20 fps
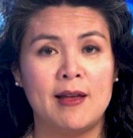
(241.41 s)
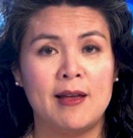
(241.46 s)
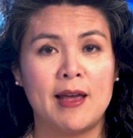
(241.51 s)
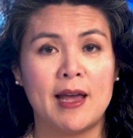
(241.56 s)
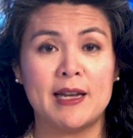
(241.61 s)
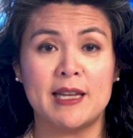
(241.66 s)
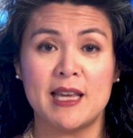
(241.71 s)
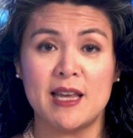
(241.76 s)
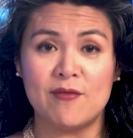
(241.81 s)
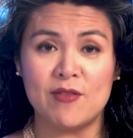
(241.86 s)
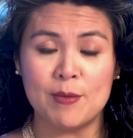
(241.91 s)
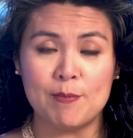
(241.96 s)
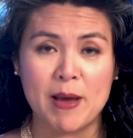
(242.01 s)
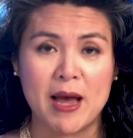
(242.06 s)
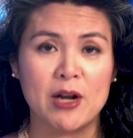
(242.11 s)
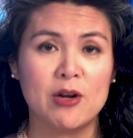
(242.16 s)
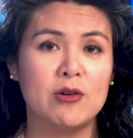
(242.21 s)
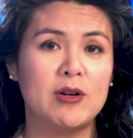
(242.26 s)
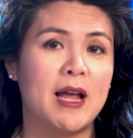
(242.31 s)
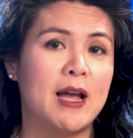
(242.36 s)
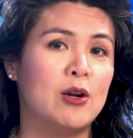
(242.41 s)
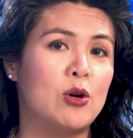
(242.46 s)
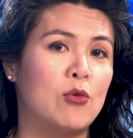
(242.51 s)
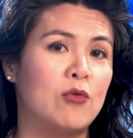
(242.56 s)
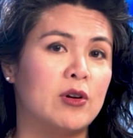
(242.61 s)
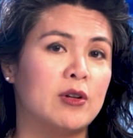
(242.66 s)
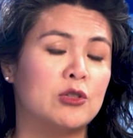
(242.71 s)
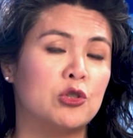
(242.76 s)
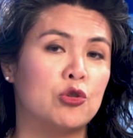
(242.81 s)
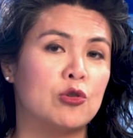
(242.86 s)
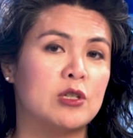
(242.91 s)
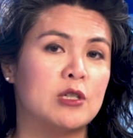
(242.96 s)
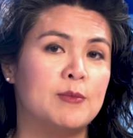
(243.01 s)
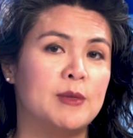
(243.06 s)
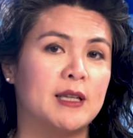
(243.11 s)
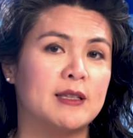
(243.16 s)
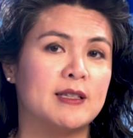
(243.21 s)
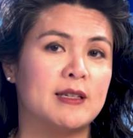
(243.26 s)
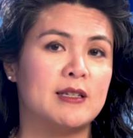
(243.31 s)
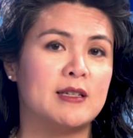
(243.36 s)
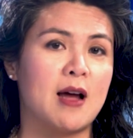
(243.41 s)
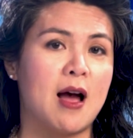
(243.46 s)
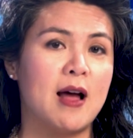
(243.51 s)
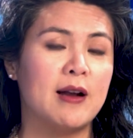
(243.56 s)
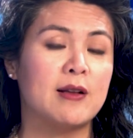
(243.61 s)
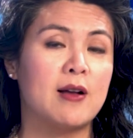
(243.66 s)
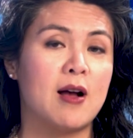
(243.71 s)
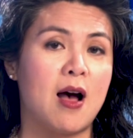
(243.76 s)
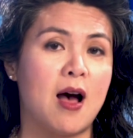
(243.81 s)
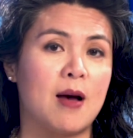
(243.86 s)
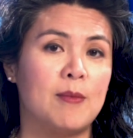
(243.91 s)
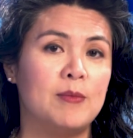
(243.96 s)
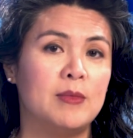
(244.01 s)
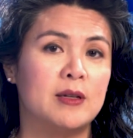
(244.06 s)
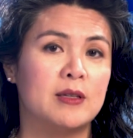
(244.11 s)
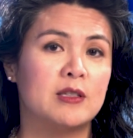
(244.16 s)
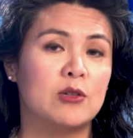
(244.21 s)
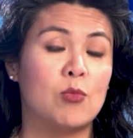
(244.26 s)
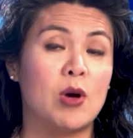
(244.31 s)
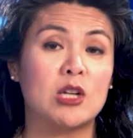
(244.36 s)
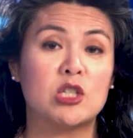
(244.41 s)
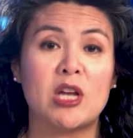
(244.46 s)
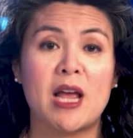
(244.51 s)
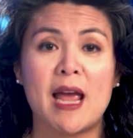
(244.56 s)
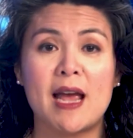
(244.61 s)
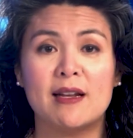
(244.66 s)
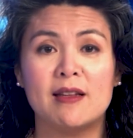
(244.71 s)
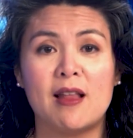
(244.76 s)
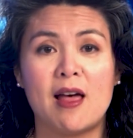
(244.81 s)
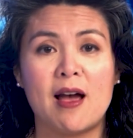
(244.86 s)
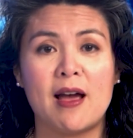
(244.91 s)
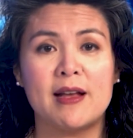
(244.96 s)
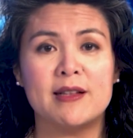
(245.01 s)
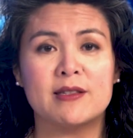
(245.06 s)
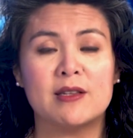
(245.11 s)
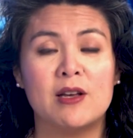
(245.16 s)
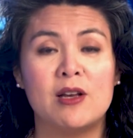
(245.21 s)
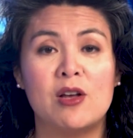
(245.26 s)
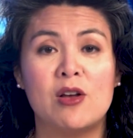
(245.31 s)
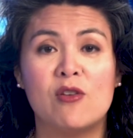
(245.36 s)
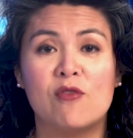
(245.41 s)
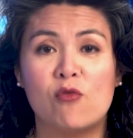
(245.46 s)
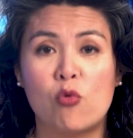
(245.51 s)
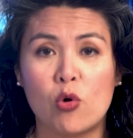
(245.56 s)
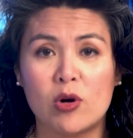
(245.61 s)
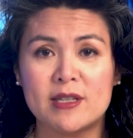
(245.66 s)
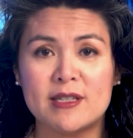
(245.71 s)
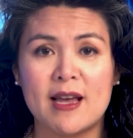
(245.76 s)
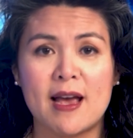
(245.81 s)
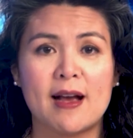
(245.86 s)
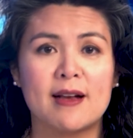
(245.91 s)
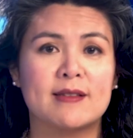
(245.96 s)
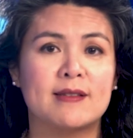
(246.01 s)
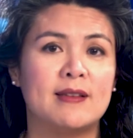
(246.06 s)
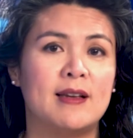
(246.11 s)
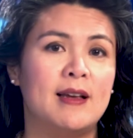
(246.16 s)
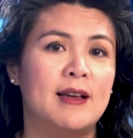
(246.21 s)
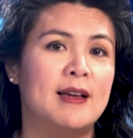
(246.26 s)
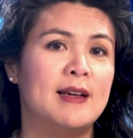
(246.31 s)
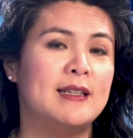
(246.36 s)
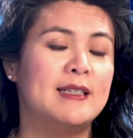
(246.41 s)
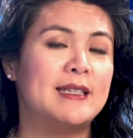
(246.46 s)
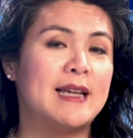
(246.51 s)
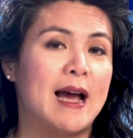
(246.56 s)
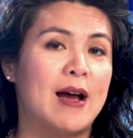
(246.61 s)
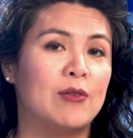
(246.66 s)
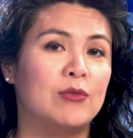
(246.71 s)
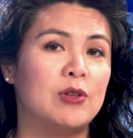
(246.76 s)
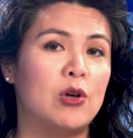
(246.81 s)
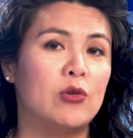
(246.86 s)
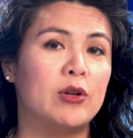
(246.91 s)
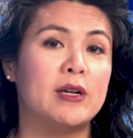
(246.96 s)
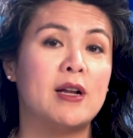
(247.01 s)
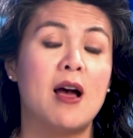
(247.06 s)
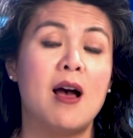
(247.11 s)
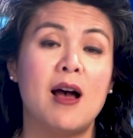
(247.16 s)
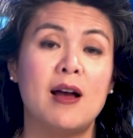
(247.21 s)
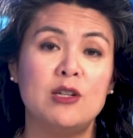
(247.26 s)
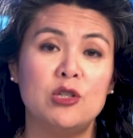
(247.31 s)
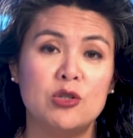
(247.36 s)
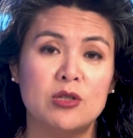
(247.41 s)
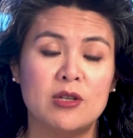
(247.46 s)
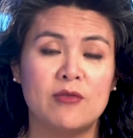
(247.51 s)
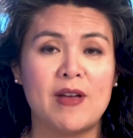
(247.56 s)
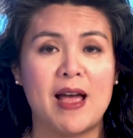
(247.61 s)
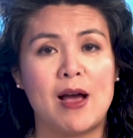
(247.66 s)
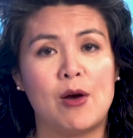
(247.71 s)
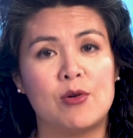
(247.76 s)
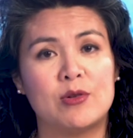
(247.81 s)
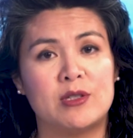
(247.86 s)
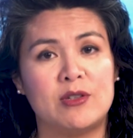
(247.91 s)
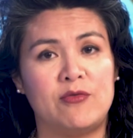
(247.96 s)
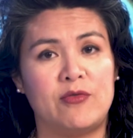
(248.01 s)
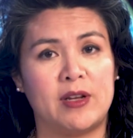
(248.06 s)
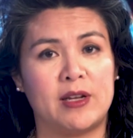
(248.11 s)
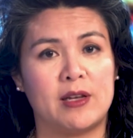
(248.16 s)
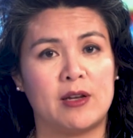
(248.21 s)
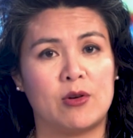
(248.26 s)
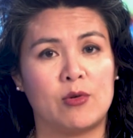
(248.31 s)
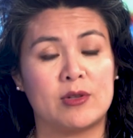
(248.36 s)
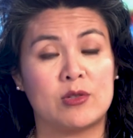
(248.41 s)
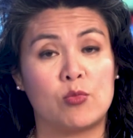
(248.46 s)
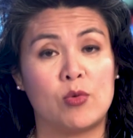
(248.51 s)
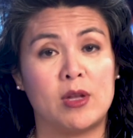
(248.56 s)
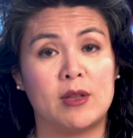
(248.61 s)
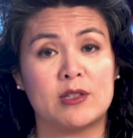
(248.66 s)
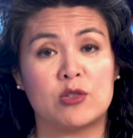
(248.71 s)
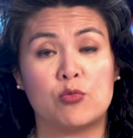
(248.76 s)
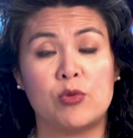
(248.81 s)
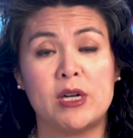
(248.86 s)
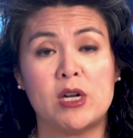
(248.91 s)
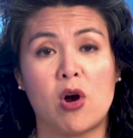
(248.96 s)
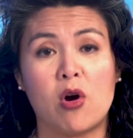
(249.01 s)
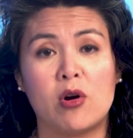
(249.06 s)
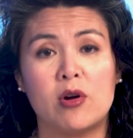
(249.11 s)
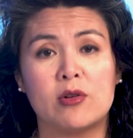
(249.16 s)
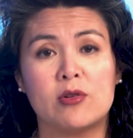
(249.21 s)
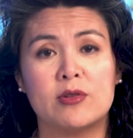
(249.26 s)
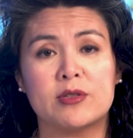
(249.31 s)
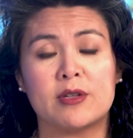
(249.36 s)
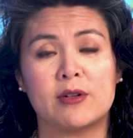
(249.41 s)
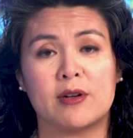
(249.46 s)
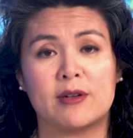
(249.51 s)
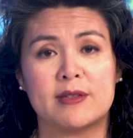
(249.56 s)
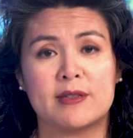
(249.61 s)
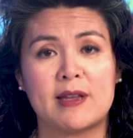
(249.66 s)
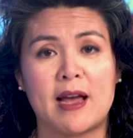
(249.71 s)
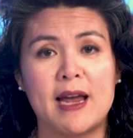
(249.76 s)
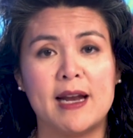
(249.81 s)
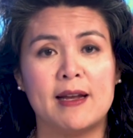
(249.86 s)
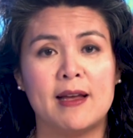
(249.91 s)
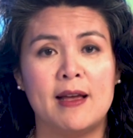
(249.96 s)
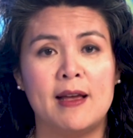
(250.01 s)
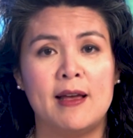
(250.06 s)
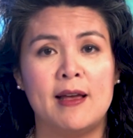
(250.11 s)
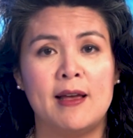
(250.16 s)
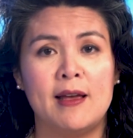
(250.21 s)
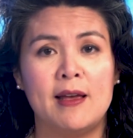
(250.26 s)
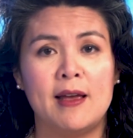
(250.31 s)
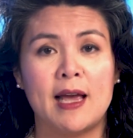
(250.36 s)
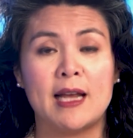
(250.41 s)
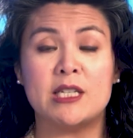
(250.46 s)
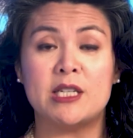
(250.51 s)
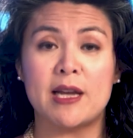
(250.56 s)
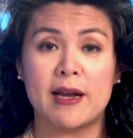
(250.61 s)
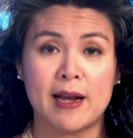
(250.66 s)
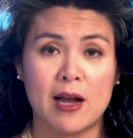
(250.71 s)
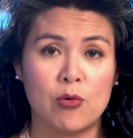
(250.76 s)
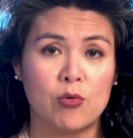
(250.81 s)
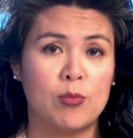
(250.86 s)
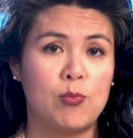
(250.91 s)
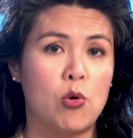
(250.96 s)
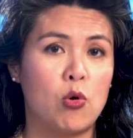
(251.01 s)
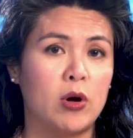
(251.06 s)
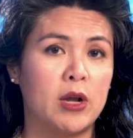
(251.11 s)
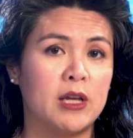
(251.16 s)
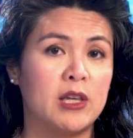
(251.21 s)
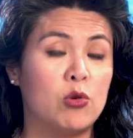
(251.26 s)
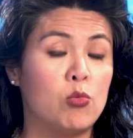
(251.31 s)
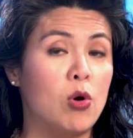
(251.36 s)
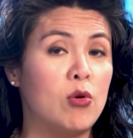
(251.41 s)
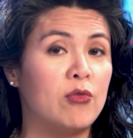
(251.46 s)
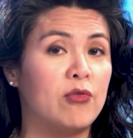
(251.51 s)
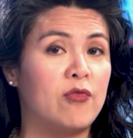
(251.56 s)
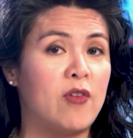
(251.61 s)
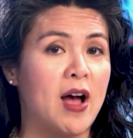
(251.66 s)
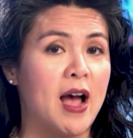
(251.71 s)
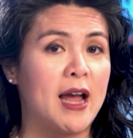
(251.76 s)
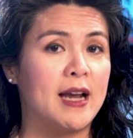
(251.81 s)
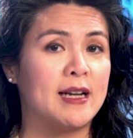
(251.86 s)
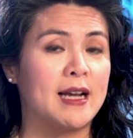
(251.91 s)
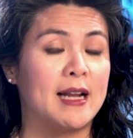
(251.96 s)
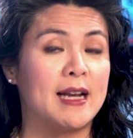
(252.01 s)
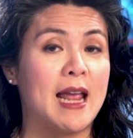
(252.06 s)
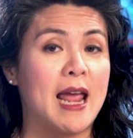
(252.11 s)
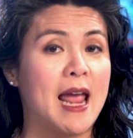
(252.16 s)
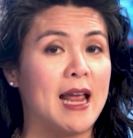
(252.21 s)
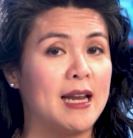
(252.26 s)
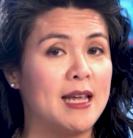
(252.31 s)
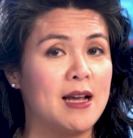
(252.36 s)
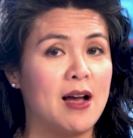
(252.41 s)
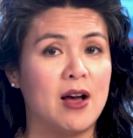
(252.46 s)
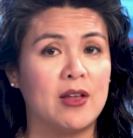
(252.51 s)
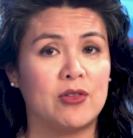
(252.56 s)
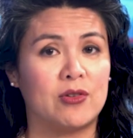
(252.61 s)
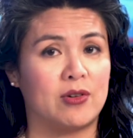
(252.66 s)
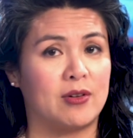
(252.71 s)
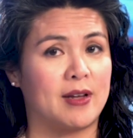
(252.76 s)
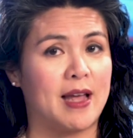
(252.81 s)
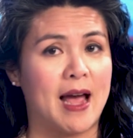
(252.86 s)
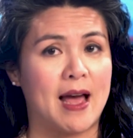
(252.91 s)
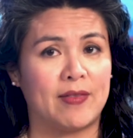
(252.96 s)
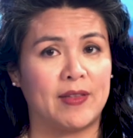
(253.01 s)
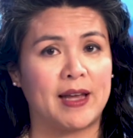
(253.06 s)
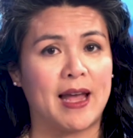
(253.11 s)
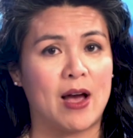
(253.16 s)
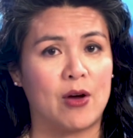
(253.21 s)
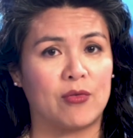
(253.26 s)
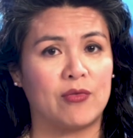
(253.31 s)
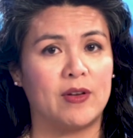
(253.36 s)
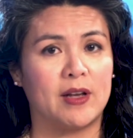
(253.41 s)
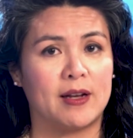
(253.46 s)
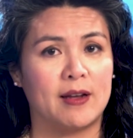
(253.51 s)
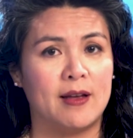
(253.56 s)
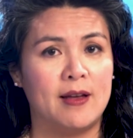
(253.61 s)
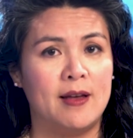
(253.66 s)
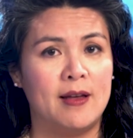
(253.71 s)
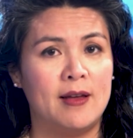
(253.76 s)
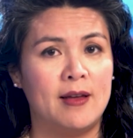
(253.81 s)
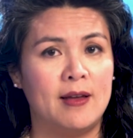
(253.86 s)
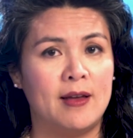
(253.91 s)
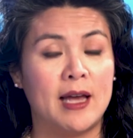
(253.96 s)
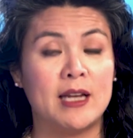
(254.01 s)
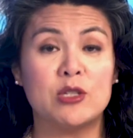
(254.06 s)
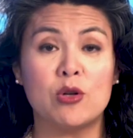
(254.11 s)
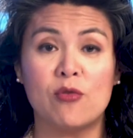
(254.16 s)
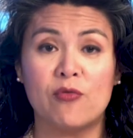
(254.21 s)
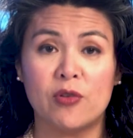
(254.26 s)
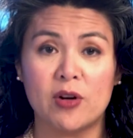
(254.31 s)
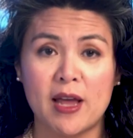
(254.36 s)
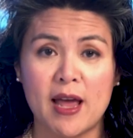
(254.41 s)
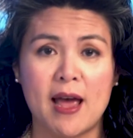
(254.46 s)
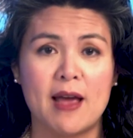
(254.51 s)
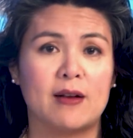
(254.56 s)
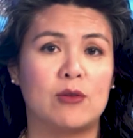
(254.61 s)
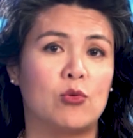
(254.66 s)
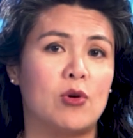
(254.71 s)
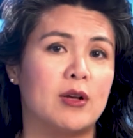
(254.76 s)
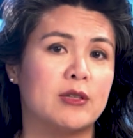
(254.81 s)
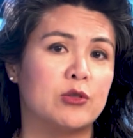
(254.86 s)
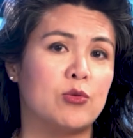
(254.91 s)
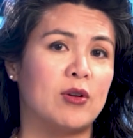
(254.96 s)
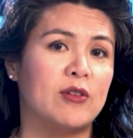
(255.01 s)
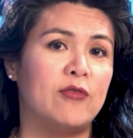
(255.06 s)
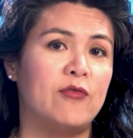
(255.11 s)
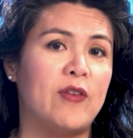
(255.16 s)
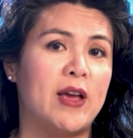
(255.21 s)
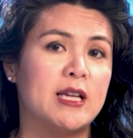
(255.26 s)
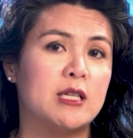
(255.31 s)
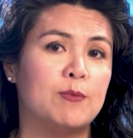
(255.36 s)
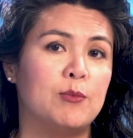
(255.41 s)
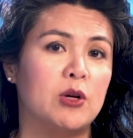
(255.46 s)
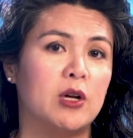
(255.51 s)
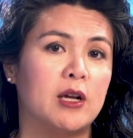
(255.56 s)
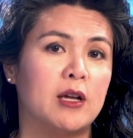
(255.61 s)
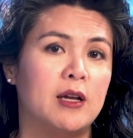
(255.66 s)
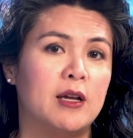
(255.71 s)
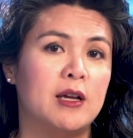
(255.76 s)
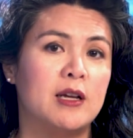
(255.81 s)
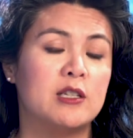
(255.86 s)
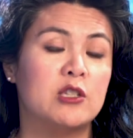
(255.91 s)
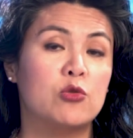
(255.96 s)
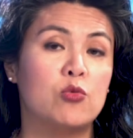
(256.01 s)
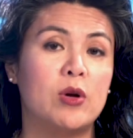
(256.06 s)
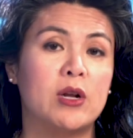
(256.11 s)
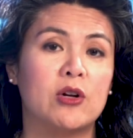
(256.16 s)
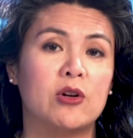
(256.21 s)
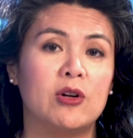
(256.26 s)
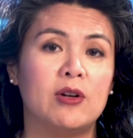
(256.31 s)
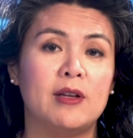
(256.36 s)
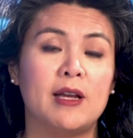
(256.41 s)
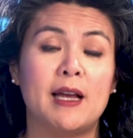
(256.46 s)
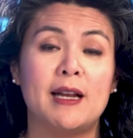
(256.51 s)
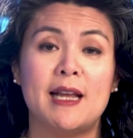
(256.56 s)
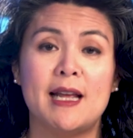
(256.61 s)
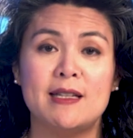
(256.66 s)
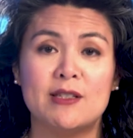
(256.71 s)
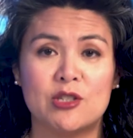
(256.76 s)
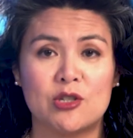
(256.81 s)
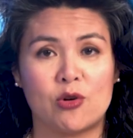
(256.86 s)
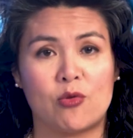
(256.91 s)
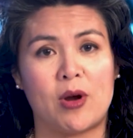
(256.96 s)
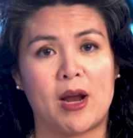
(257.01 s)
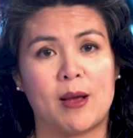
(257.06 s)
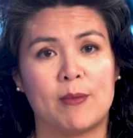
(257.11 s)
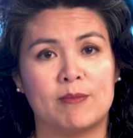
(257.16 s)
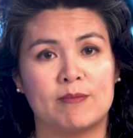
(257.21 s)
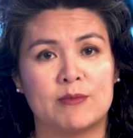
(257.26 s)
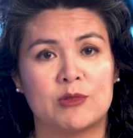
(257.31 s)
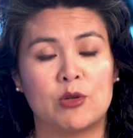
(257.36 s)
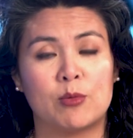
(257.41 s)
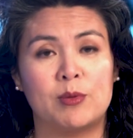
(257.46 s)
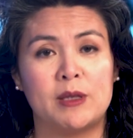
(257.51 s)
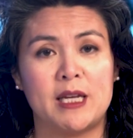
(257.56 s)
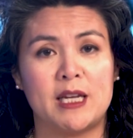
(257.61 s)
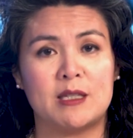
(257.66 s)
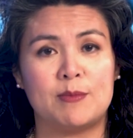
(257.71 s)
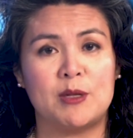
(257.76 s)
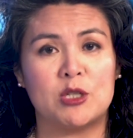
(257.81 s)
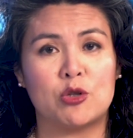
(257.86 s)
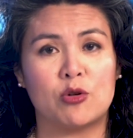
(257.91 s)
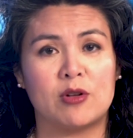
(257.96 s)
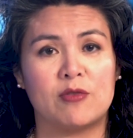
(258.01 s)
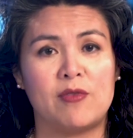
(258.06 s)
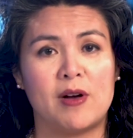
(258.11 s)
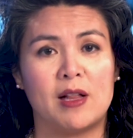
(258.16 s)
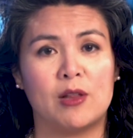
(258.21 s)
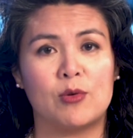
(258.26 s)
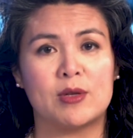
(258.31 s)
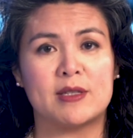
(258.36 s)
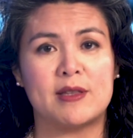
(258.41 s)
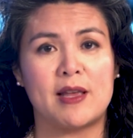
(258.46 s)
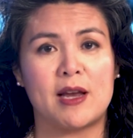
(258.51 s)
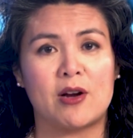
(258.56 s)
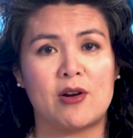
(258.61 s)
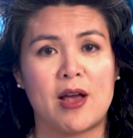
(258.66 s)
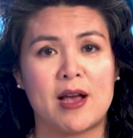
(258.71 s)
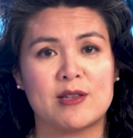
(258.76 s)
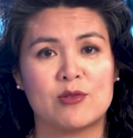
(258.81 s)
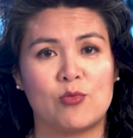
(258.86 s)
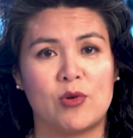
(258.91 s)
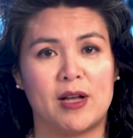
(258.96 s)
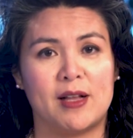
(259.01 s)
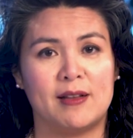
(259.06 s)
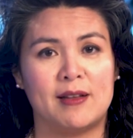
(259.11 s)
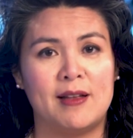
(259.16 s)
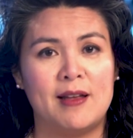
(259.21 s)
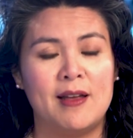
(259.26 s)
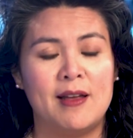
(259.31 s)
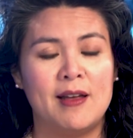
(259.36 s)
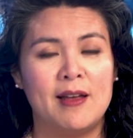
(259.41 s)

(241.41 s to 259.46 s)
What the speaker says: And even better, head over to churchmilitant.com to watch headlines, Vortex, Download, and hundreds of hours of video, as well as read articles on our site and check out reporting you won't find at any other Catholic outfit. And don't forget, we're also on Facebook, Twitter, and Instagram. So please be sure to follow us there as well.